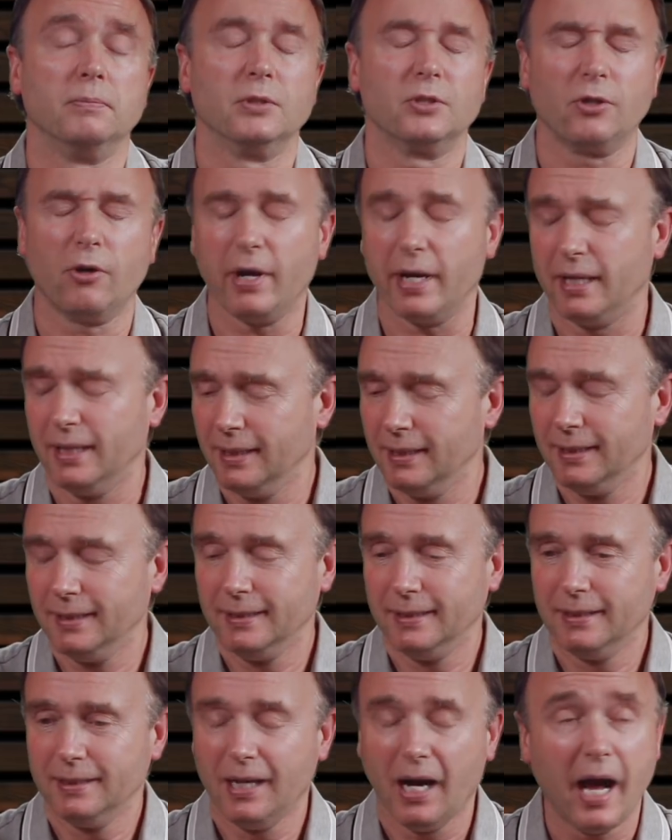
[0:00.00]
Sorry,
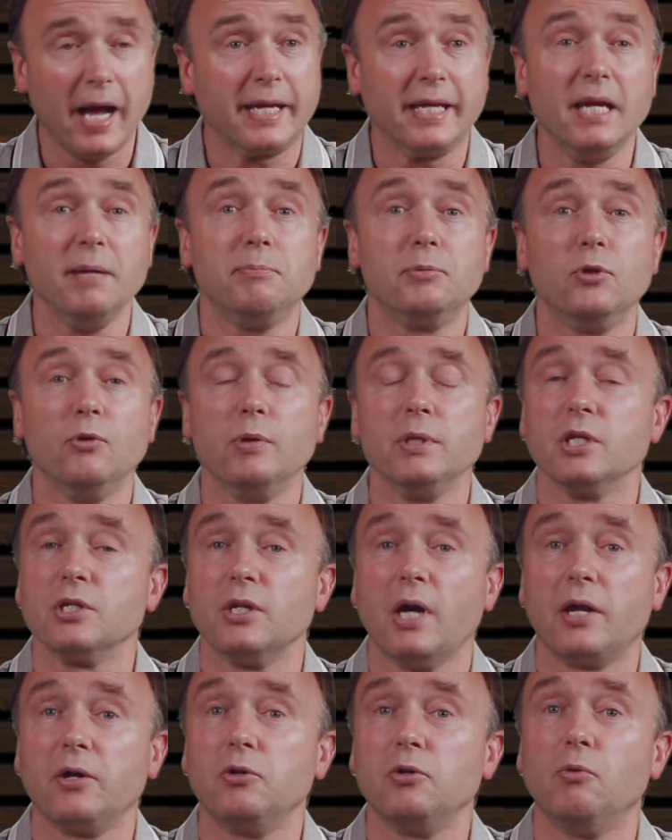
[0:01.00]
I keep doing
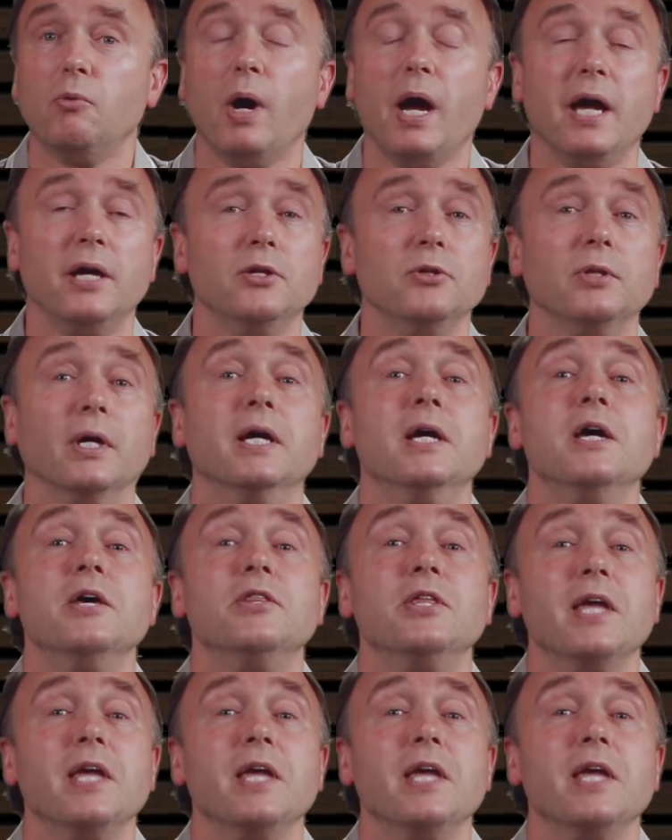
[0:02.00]
this. I don't know why I do that.